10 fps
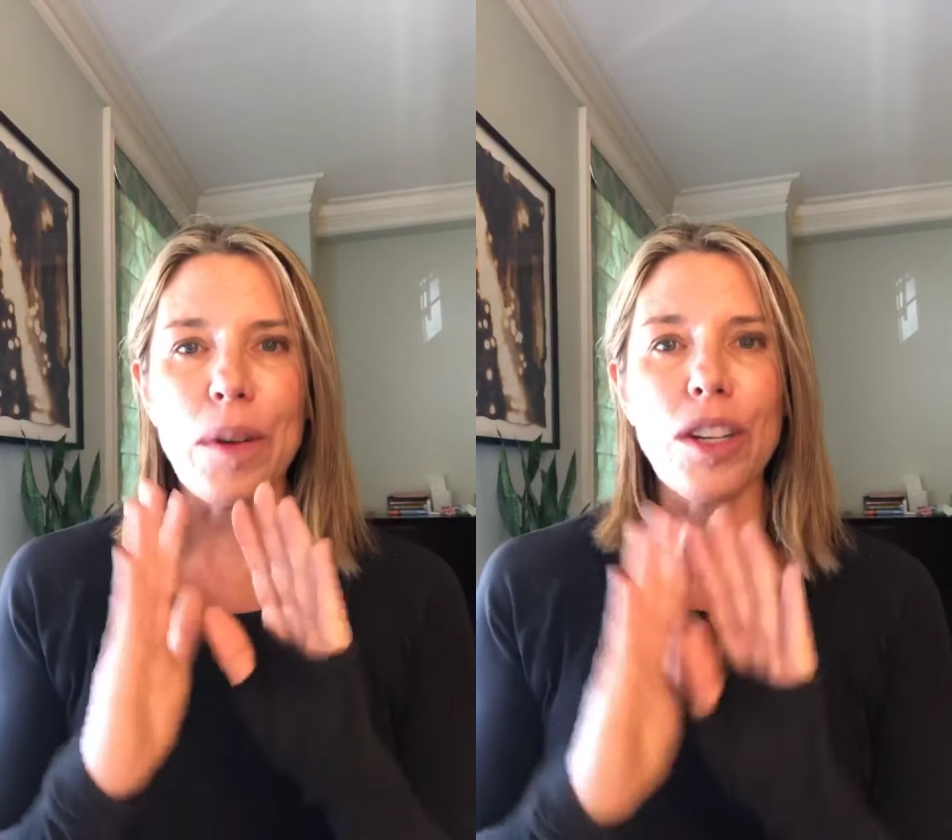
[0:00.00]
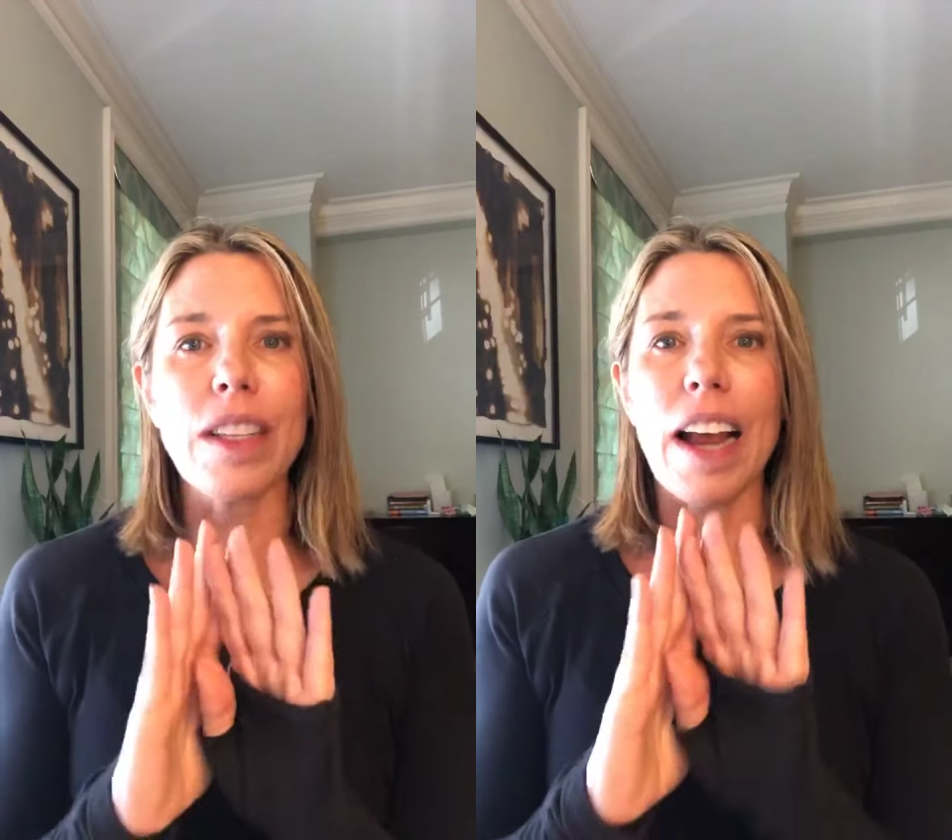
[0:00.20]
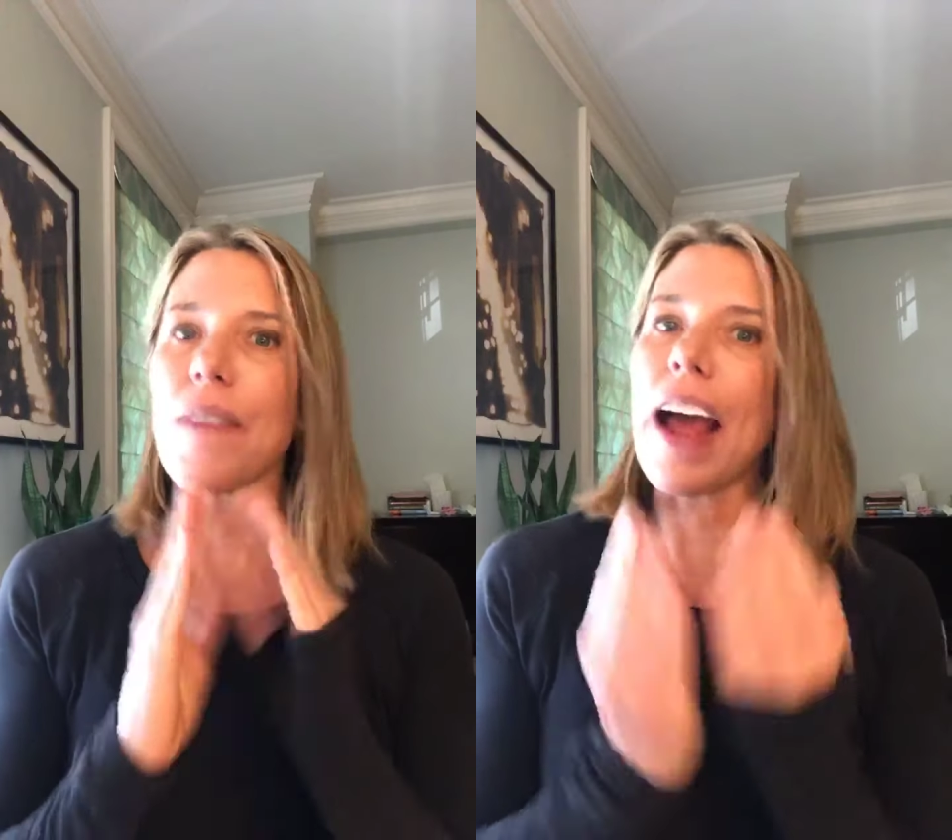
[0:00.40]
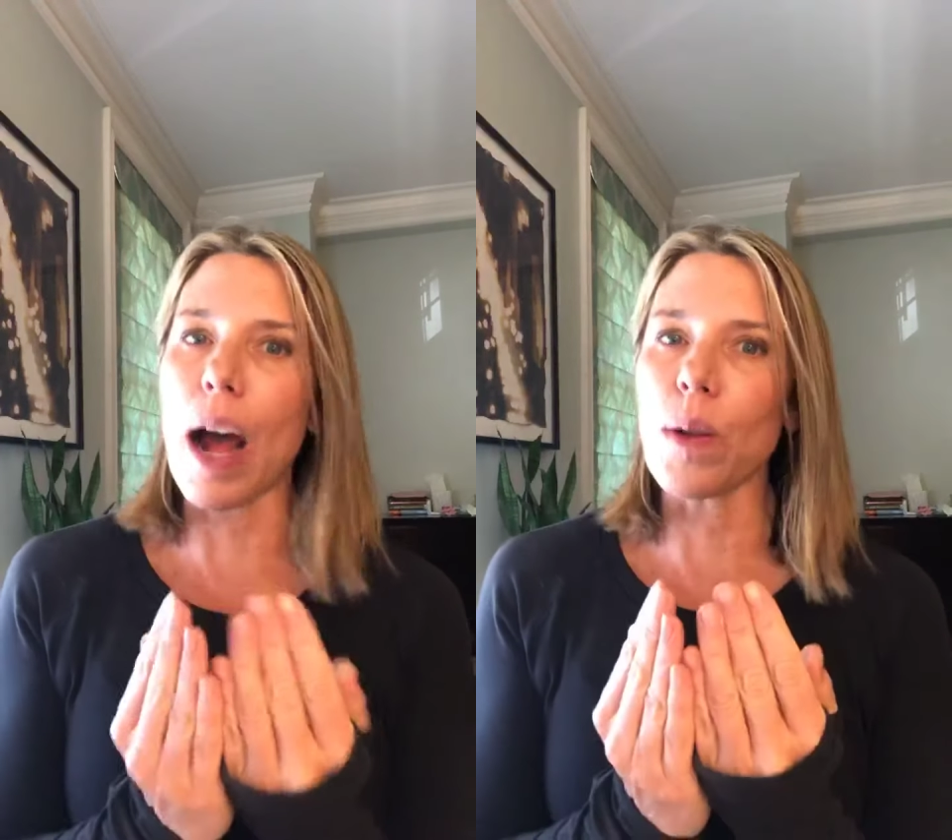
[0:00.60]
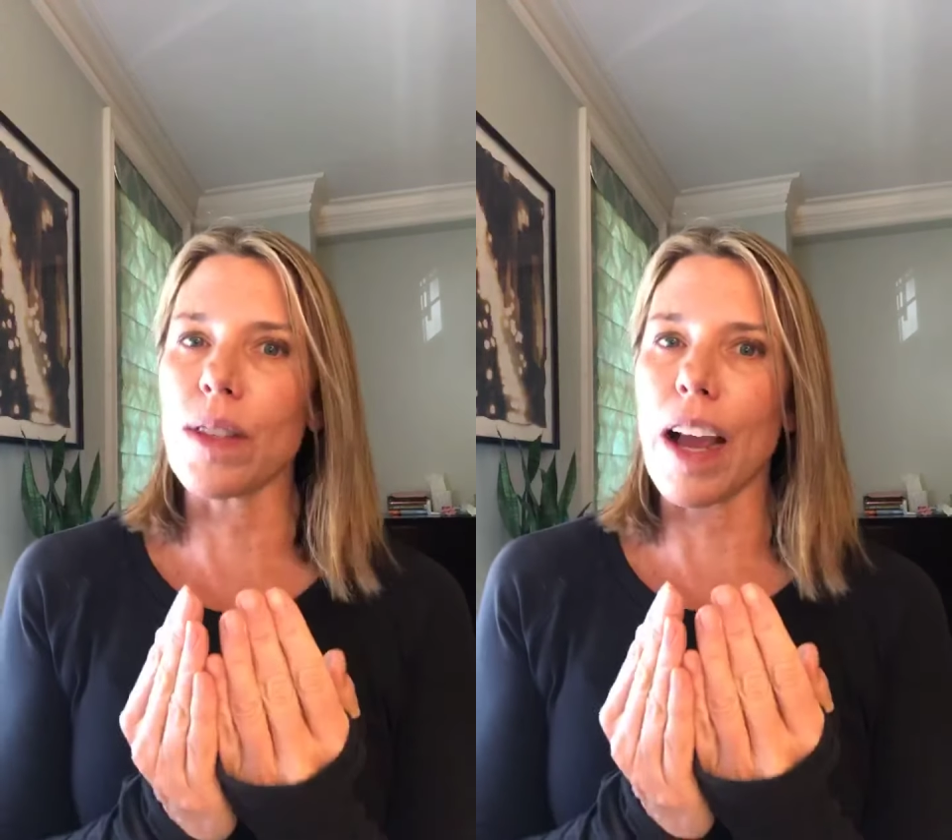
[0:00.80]
which is kind of
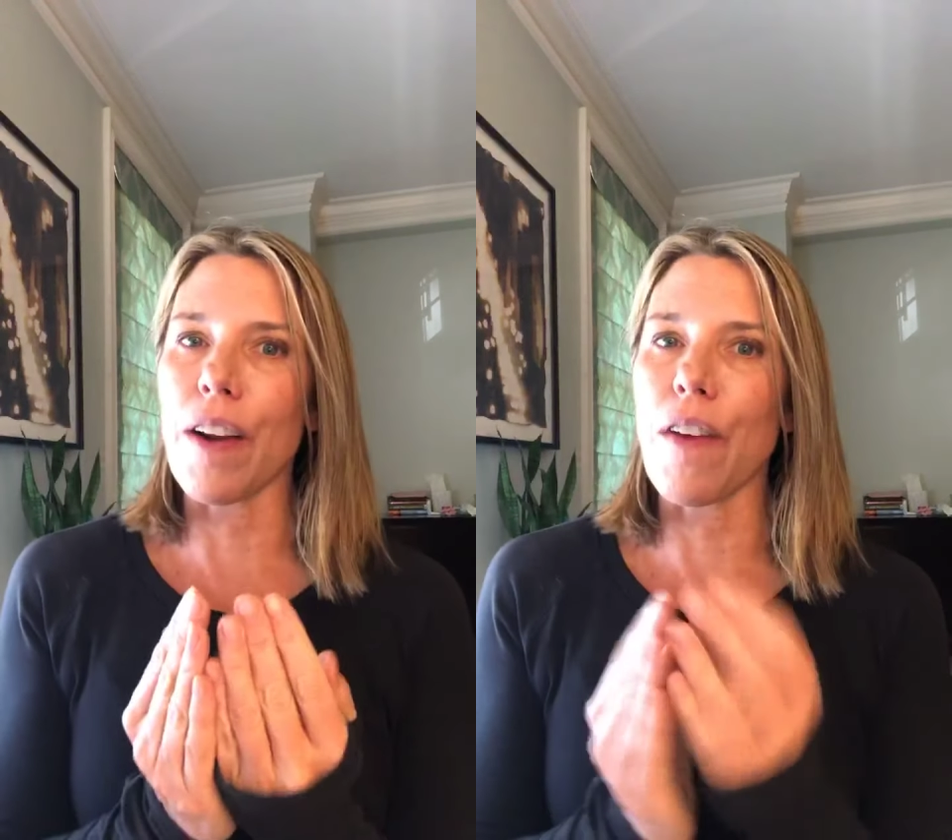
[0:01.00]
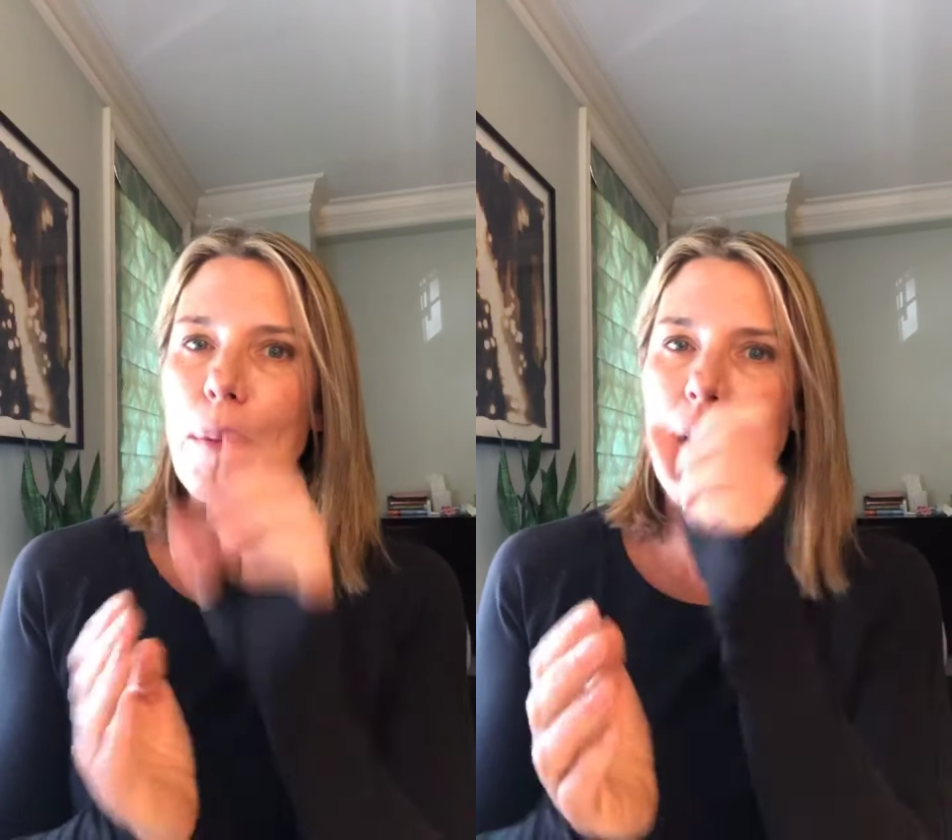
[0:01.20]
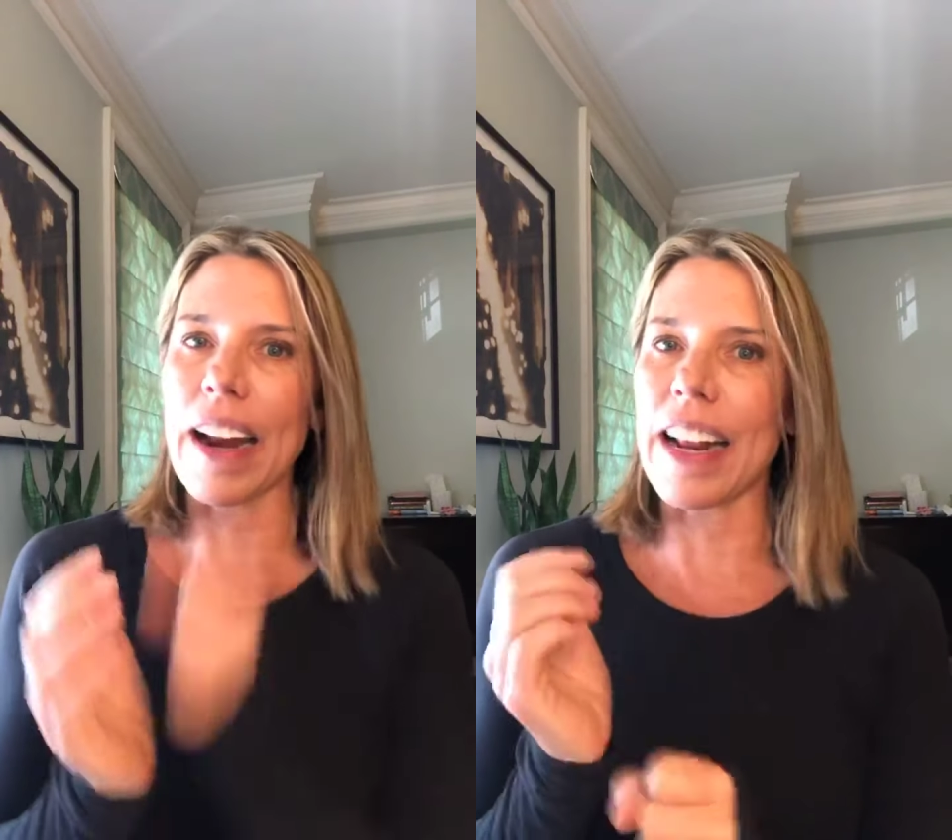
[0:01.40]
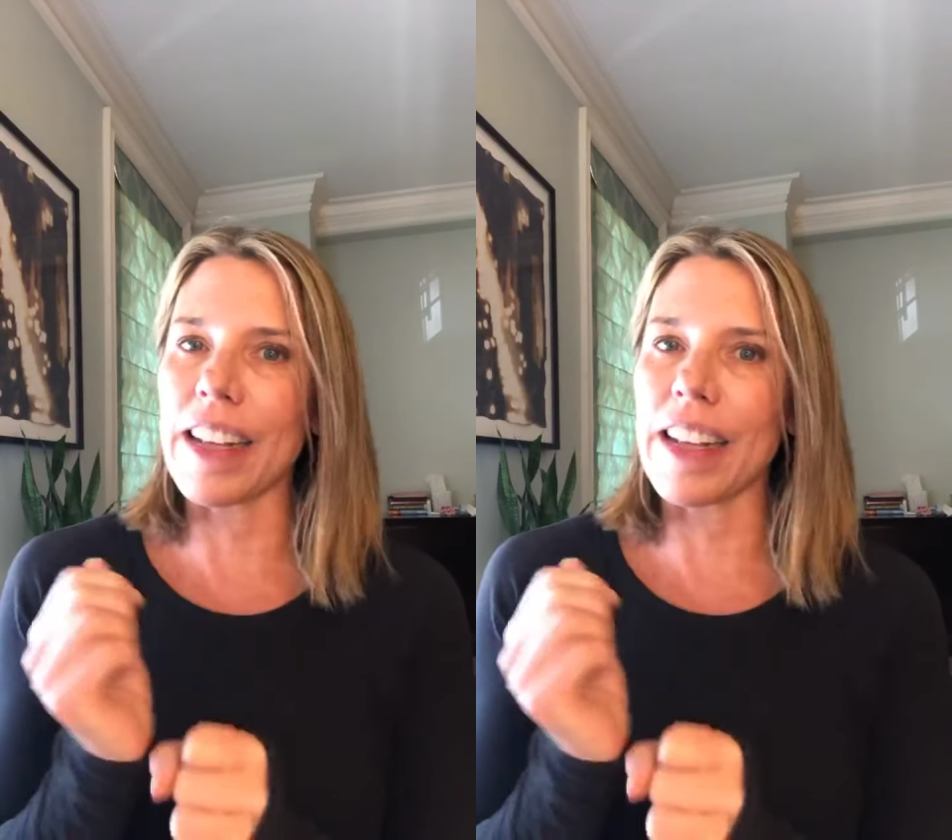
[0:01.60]
outside of our body,